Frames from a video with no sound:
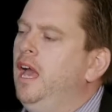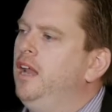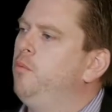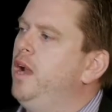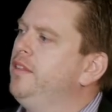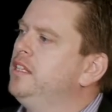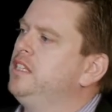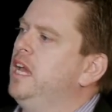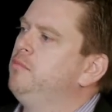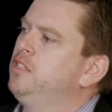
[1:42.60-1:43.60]
And around the
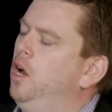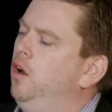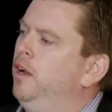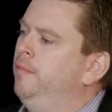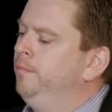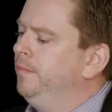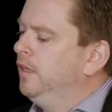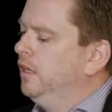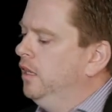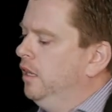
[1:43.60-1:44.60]
same time,
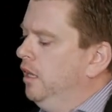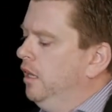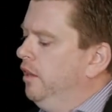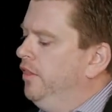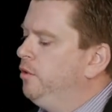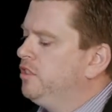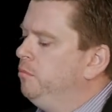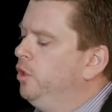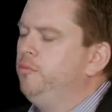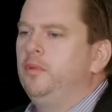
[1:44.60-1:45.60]
there was a,
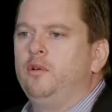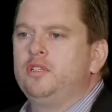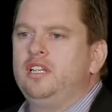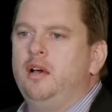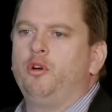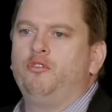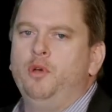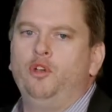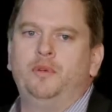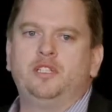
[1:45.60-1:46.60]
move, there was a number of
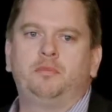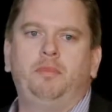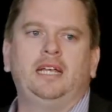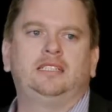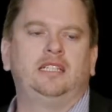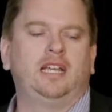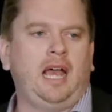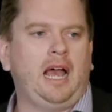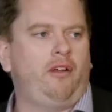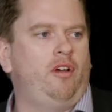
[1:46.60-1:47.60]
movements based in the
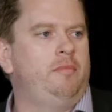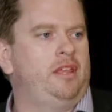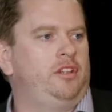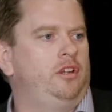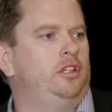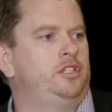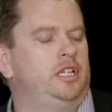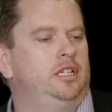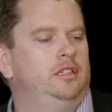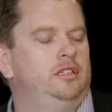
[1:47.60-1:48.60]
Cardijn
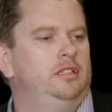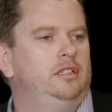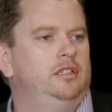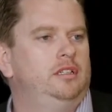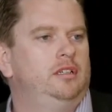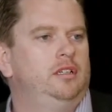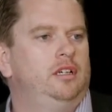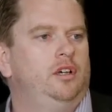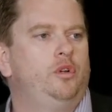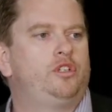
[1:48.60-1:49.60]
methodology
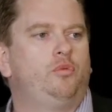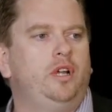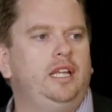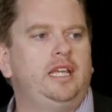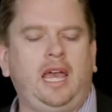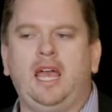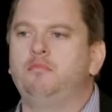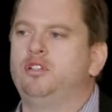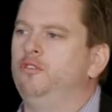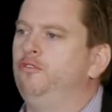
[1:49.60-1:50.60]
which really
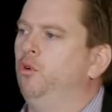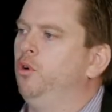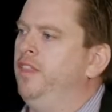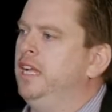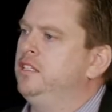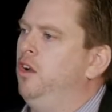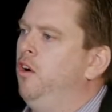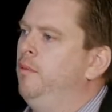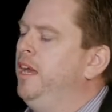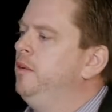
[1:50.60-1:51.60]
came to the fore at that
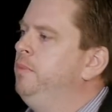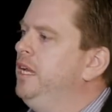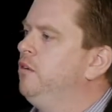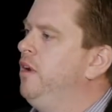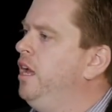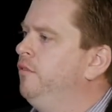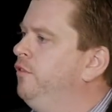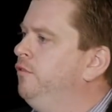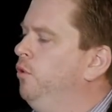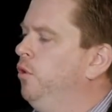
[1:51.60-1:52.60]
time. They'd been around
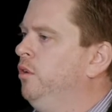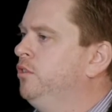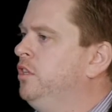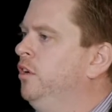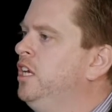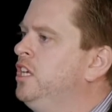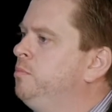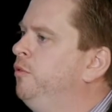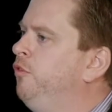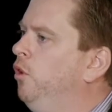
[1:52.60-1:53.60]
for 40 or so years
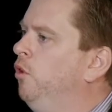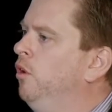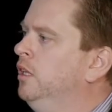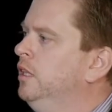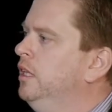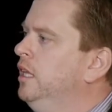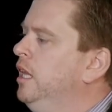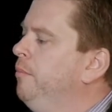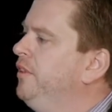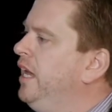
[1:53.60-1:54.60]
before,
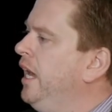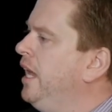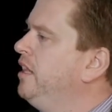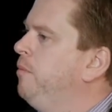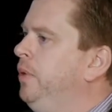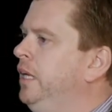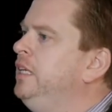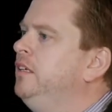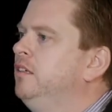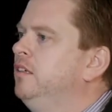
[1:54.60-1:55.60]
but they had their
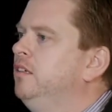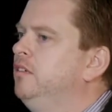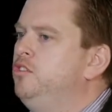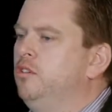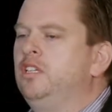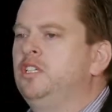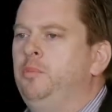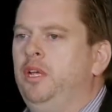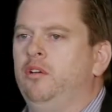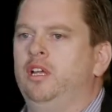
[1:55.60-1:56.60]
peak during this
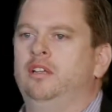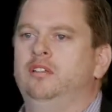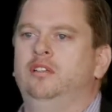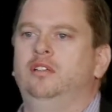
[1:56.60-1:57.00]
period.